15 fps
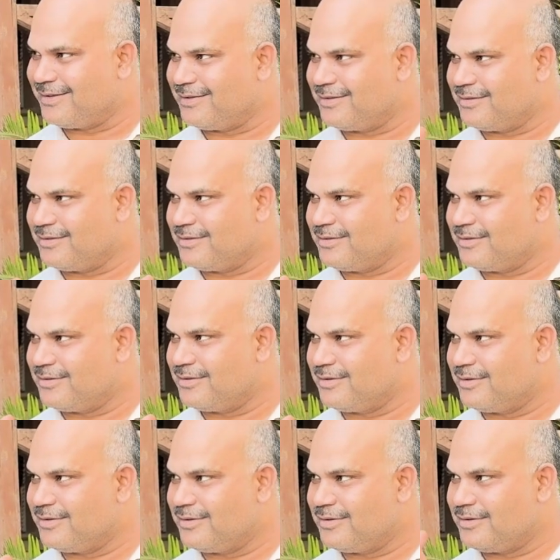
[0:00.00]

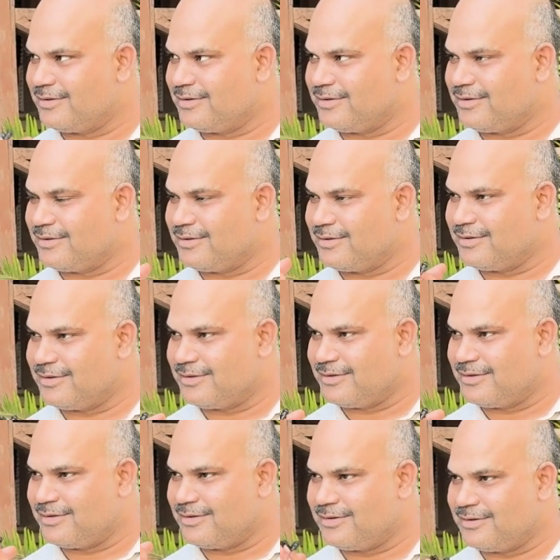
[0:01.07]

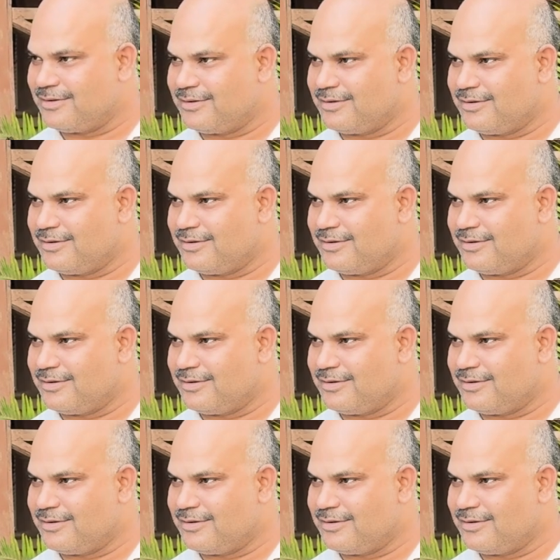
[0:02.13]
The person shown says nothing.